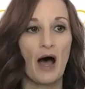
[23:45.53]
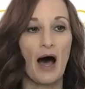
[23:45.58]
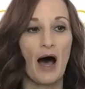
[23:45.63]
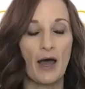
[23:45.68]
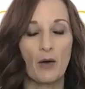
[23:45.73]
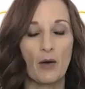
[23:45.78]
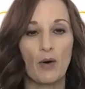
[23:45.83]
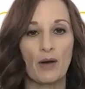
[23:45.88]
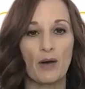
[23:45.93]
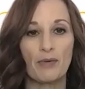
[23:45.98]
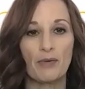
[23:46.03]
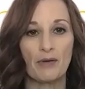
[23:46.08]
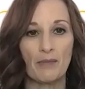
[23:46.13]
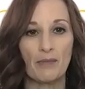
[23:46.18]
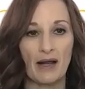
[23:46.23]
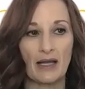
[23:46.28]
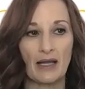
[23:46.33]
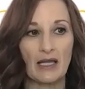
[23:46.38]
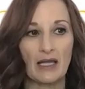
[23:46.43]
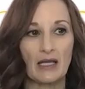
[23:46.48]
I don't want to put
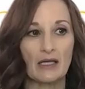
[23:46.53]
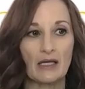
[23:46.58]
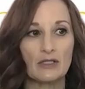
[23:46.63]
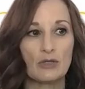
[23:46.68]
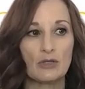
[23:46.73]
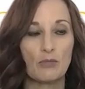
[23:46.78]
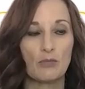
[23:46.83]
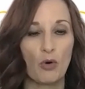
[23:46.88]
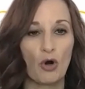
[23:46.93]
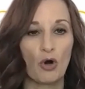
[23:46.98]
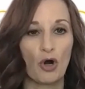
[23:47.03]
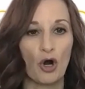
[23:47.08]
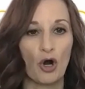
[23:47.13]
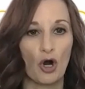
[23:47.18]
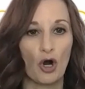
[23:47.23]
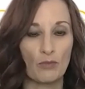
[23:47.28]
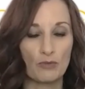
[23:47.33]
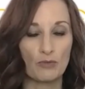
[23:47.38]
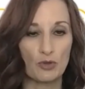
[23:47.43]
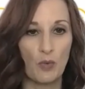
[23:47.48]
my kids in more
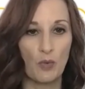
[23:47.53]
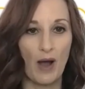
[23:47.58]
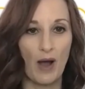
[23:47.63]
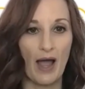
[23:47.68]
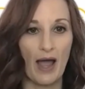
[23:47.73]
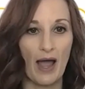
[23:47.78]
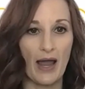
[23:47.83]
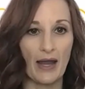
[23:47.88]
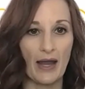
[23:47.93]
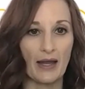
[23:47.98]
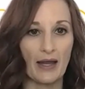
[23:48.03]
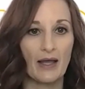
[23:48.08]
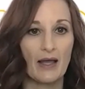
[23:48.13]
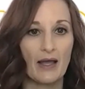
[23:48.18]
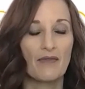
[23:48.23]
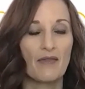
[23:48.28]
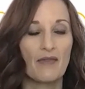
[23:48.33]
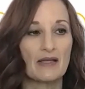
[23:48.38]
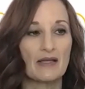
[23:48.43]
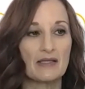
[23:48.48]
harm's way,
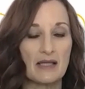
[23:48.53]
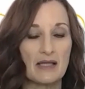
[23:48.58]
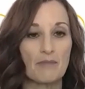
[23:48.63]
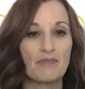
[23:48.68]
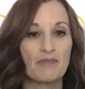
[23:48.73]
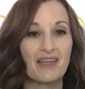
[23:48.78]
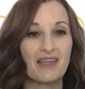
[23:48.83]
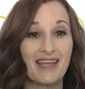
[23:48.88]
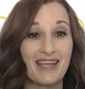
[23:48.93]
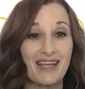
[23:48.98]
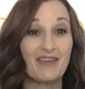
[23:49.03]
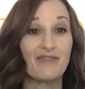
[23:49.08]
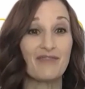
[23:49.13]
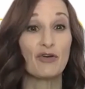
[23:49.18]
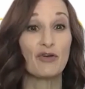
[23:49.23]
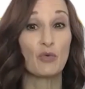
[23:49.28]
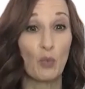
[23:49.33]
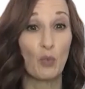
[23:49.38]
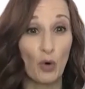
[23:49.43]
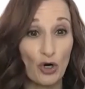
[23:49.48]
that something
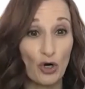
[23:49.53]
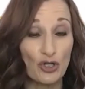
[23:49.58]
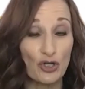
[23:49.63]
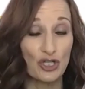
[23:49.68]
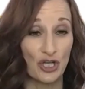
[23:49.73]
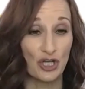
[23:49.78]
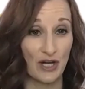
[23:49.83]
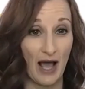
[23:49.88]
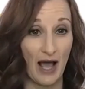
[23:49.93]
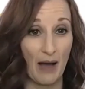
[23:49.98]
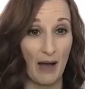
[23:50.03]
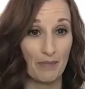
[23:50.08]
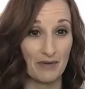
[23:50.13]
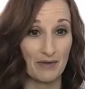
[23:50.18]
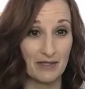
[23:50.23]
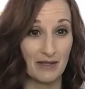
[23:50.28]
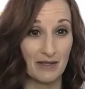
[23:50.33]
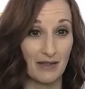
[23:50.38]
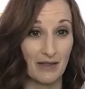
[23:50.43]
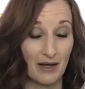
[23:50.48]
even worse could
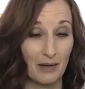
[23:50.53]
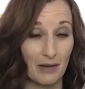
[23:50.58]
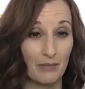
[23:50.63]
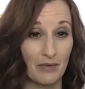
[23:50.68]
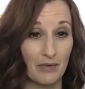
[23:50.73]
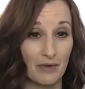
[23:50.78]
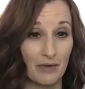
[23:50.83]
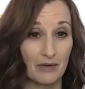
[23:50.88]
happen to them.